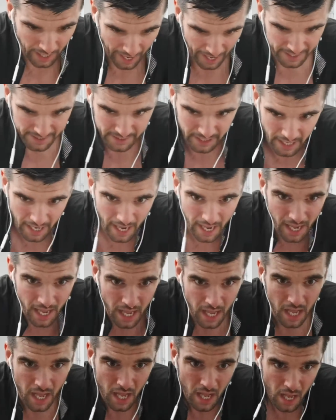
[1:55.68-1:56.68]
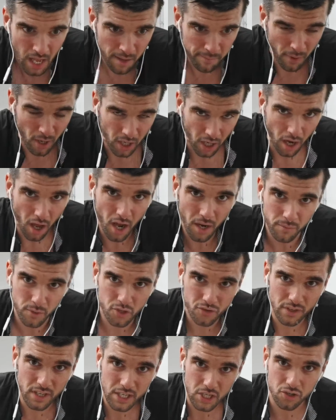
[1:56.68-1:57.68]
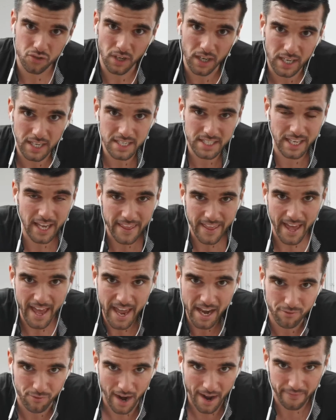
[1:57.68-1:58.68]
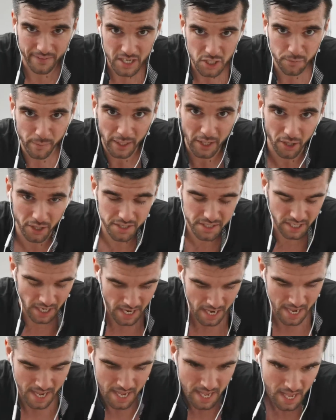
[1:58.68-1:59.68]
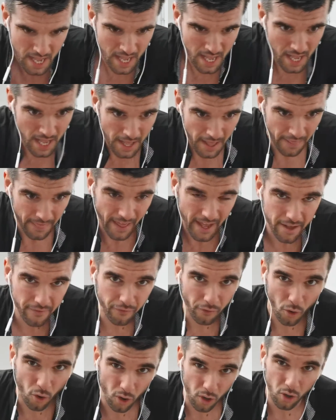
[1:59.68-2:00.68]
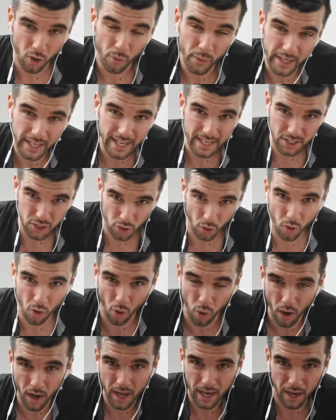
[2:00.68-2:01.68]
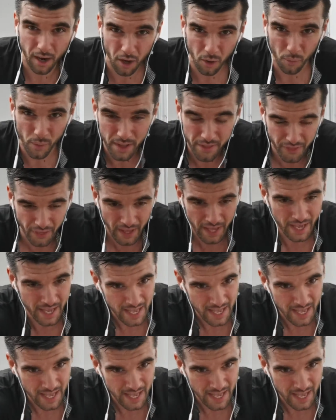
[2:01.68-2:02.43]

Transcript: And my client was really struggling to get their head around this because they thought, or we get taught quite a lot with